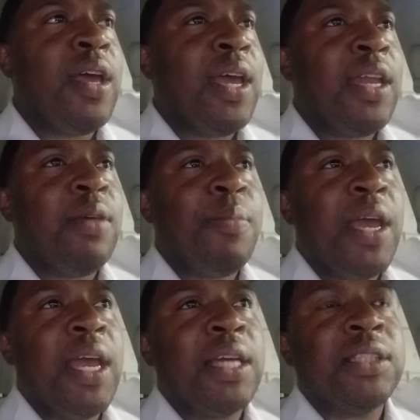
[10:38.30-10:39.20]
And the
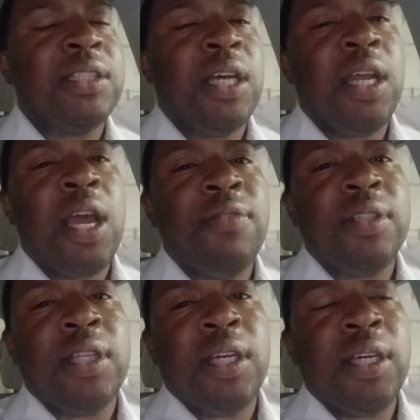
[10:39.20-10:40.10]
man has done
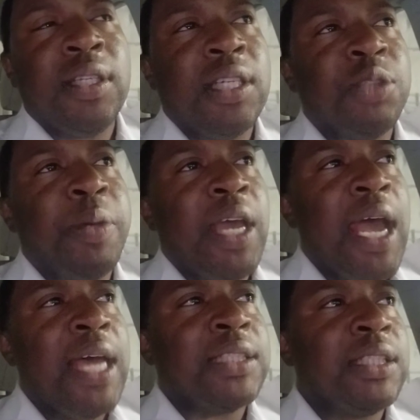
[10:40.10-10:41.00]
everything that's been
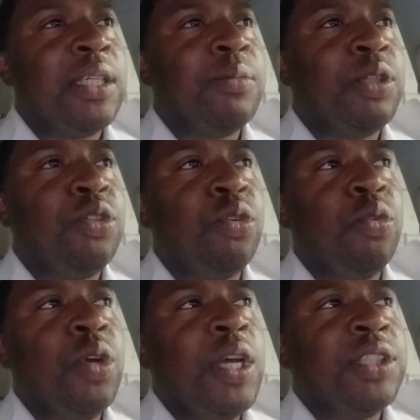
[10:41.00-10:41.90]
asked of him to
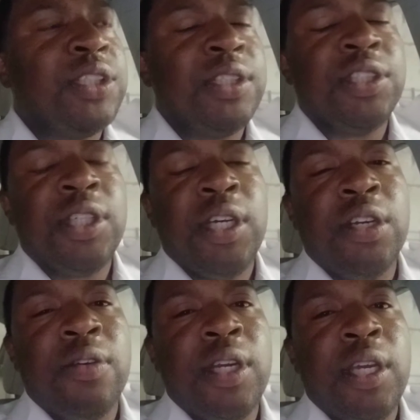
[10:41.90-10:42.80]
do since
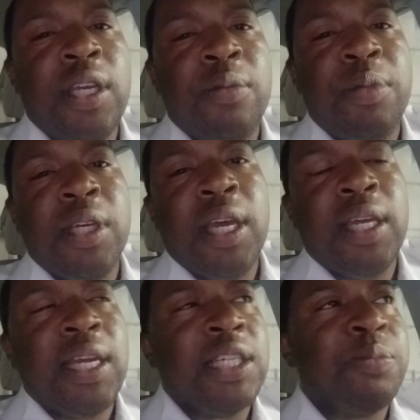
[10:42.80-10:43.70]
entering the NBA,
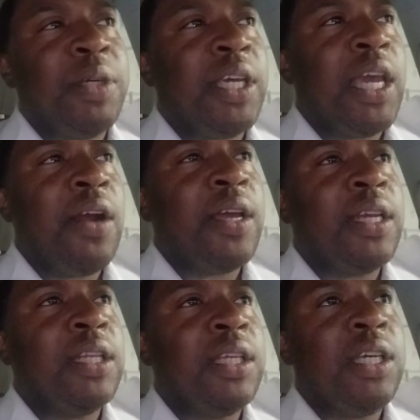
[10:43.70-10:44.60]
and has been carrying
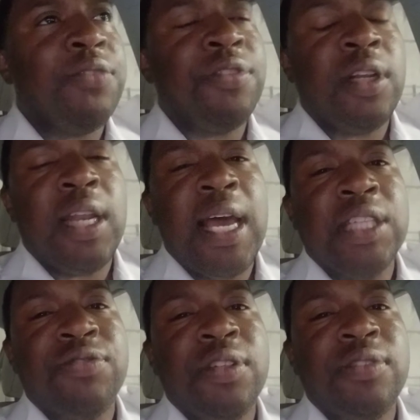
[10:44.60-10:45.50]
the league for the
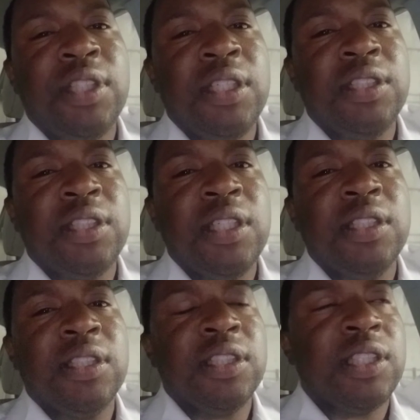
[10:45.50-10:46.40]
last 15
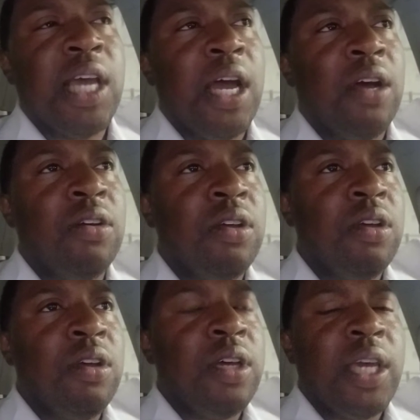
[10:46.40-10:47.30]
seasons now.
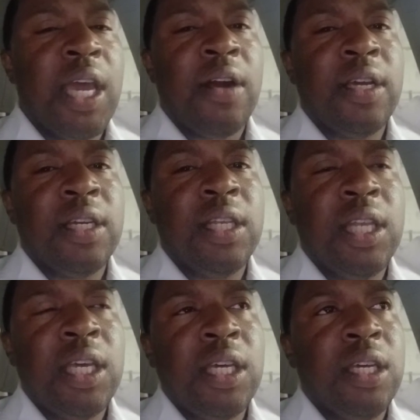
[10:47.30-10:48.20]
Carrying the
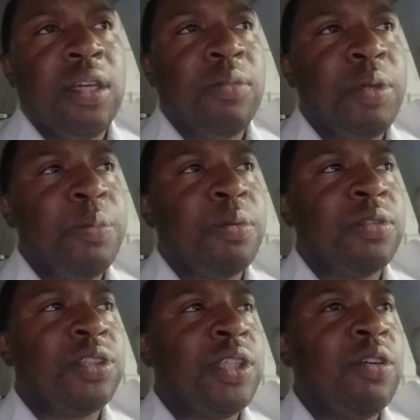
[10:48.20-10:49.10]
league. People
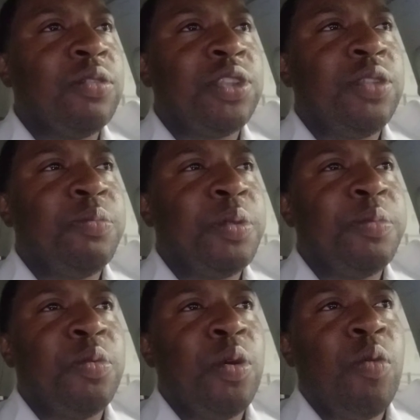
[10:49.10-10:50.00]

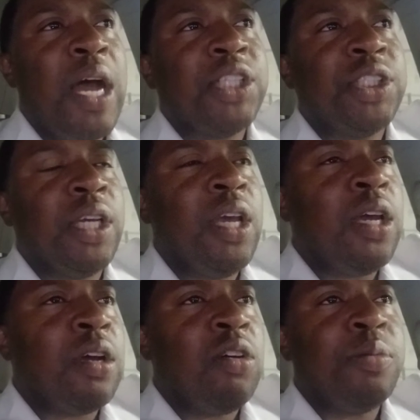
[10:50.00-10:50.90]
were watching.
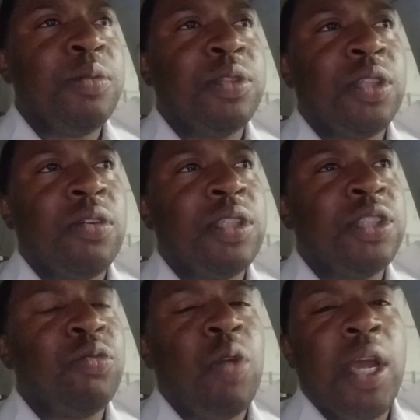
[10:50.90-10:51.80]
Kobe was on
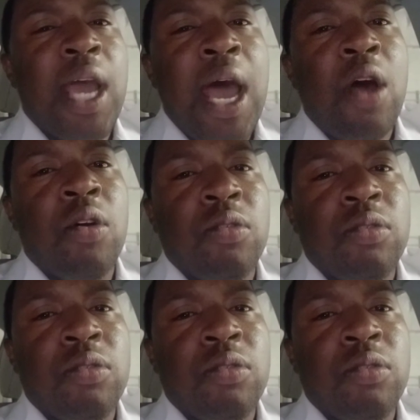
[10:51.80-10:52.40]
his way out.